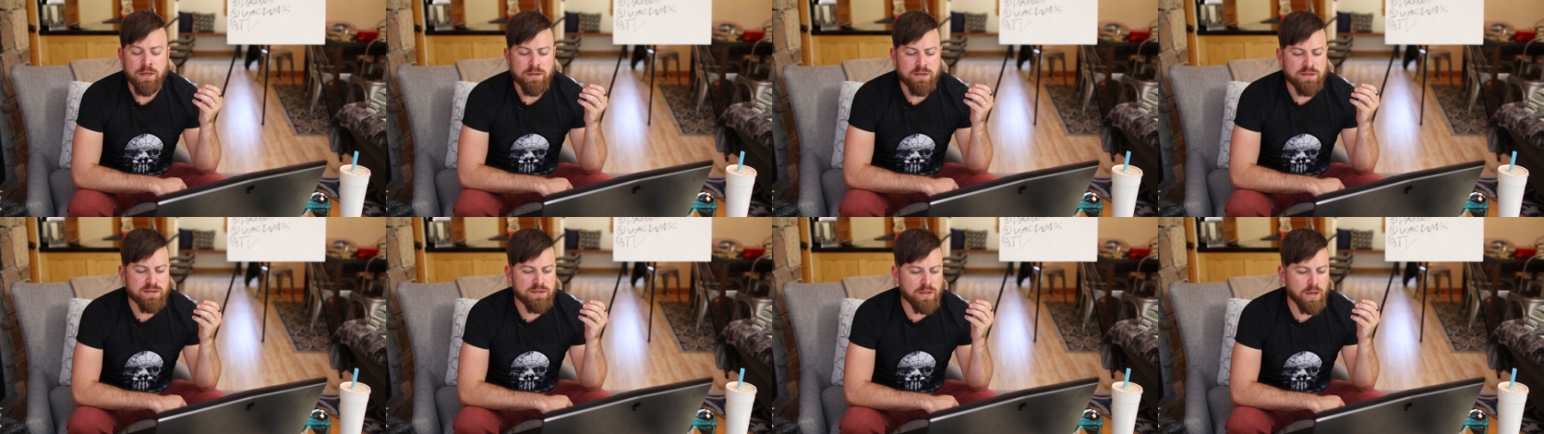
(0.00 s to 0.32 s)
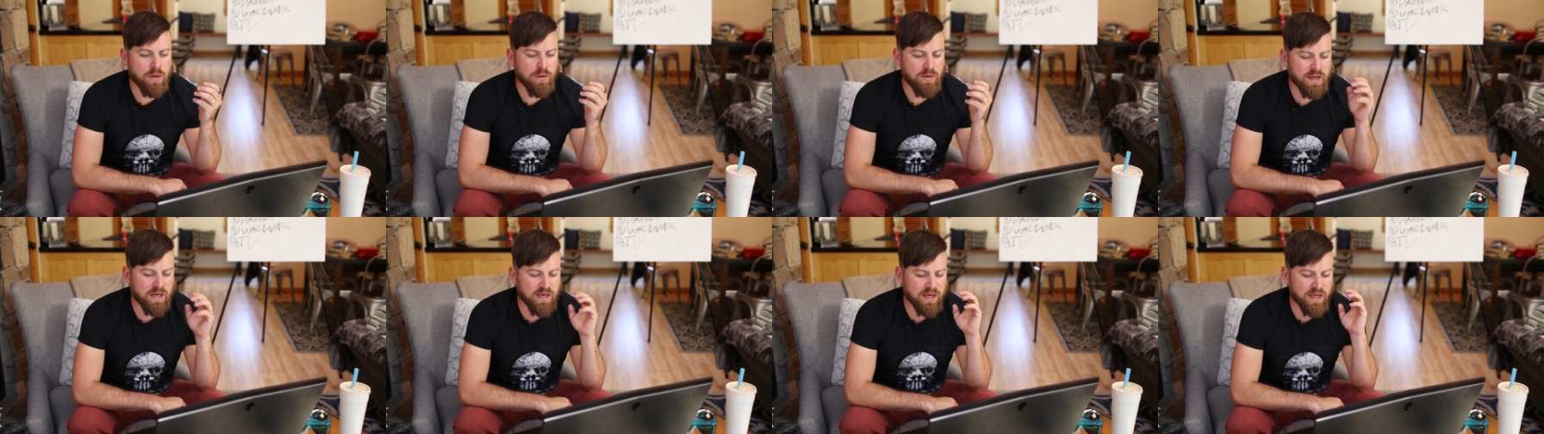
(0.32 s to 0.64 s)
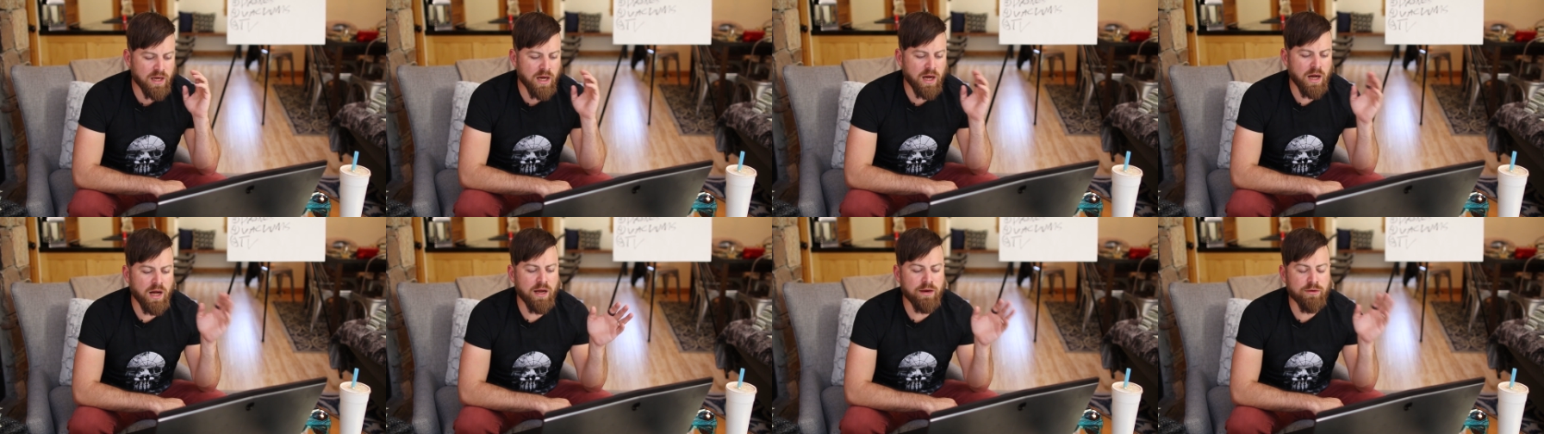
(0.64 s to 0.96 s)
So getting
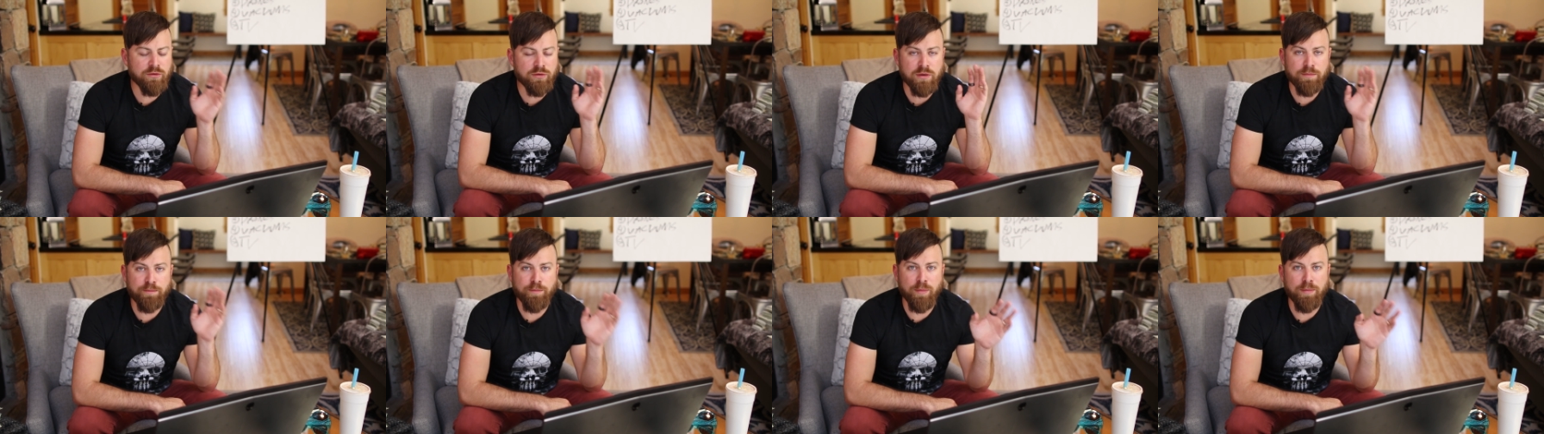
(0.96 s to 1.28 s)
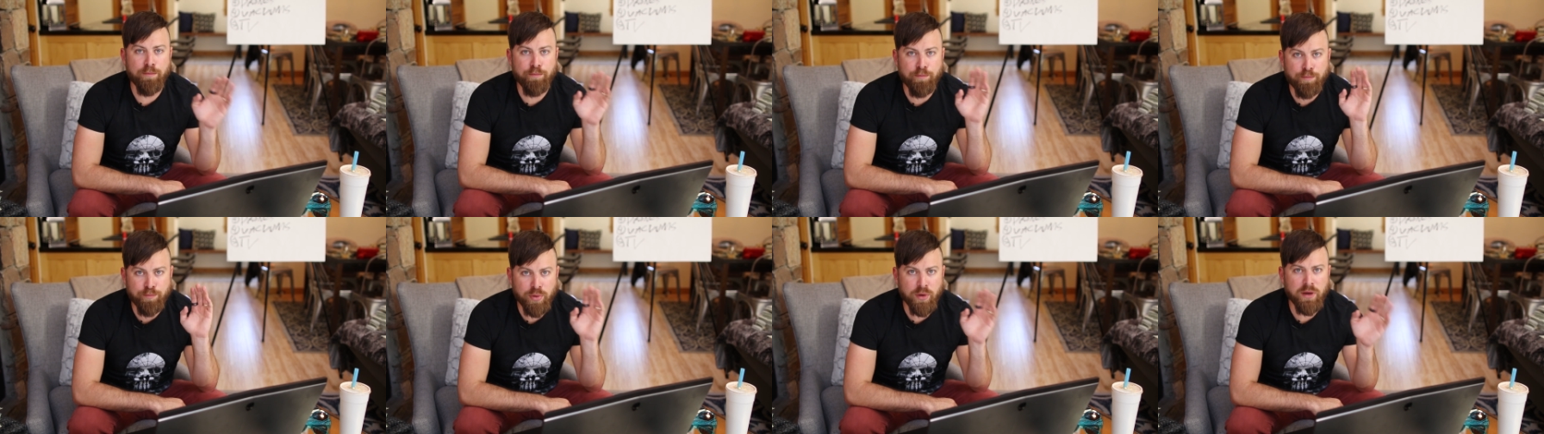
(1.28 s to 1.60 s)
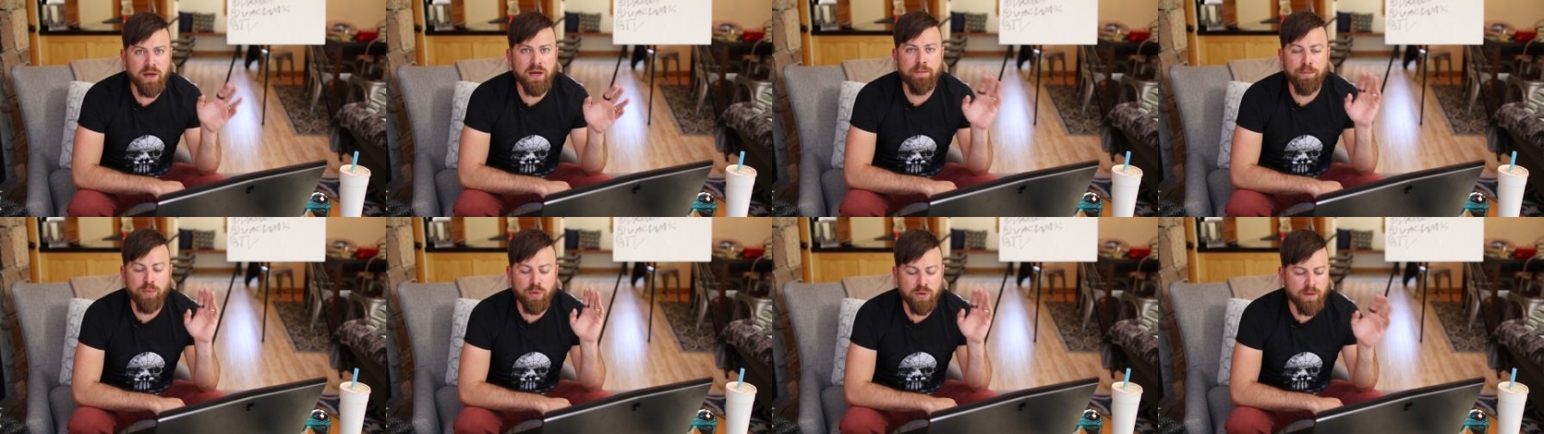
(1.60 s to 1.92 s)
100
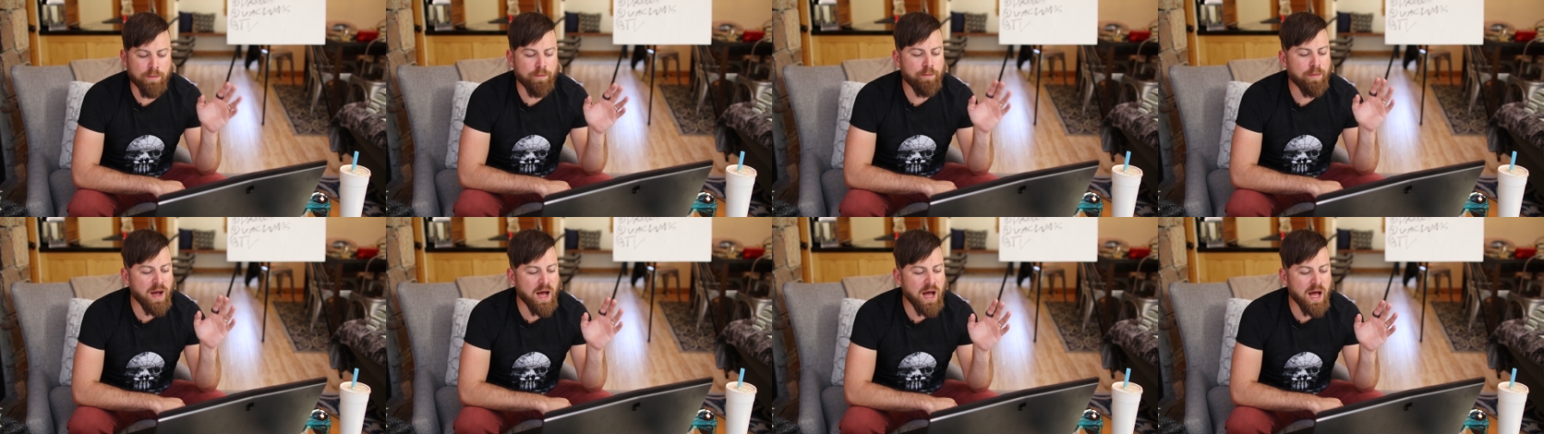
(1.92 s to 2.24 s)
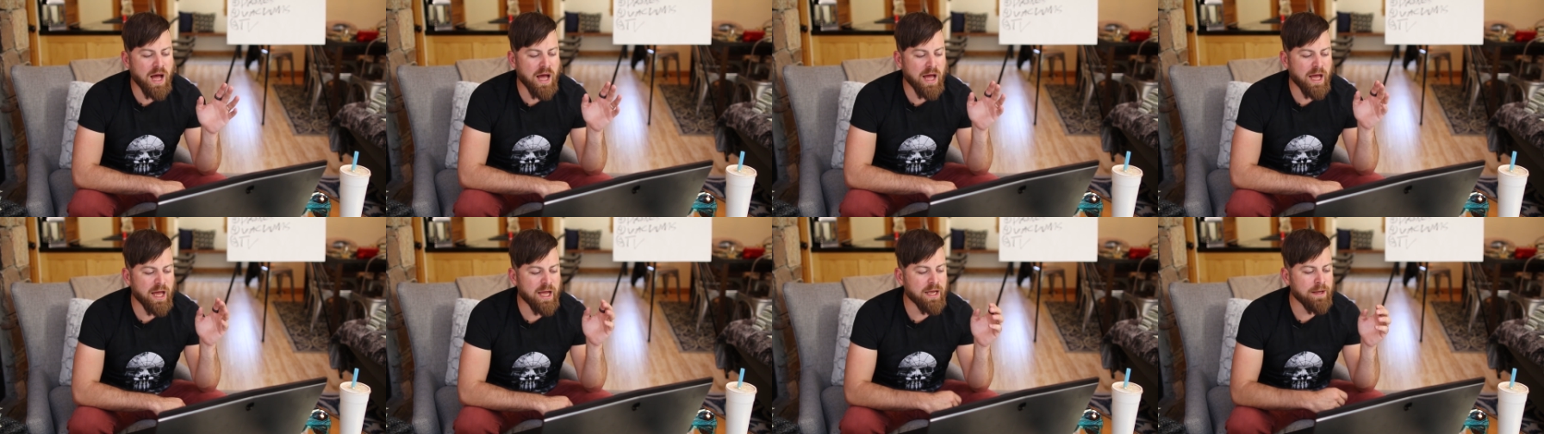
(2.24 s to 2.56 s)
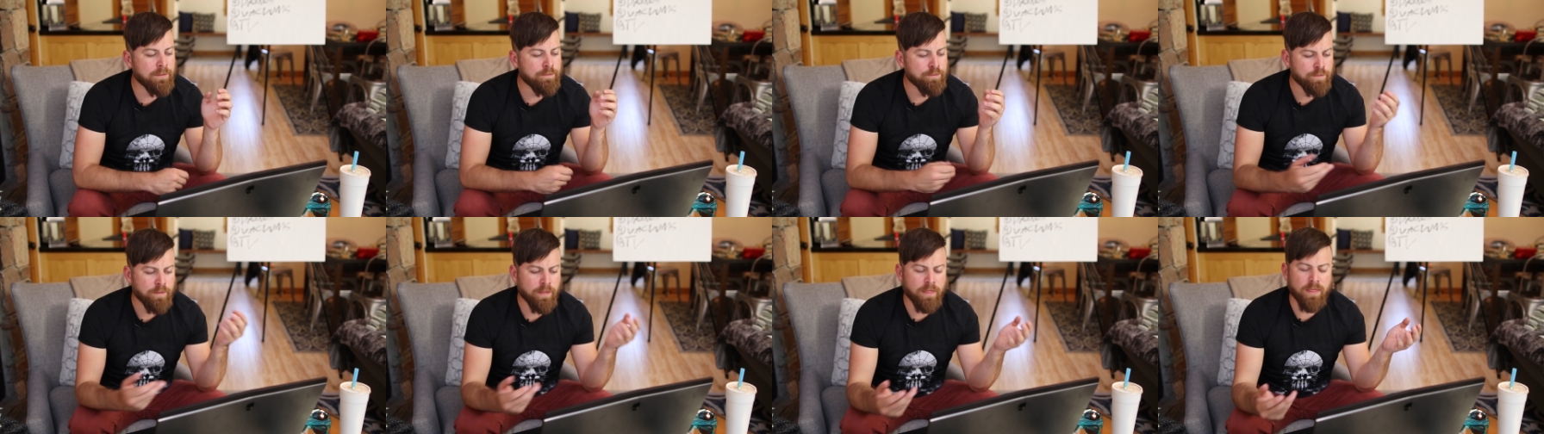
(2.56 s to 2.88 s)
people to buy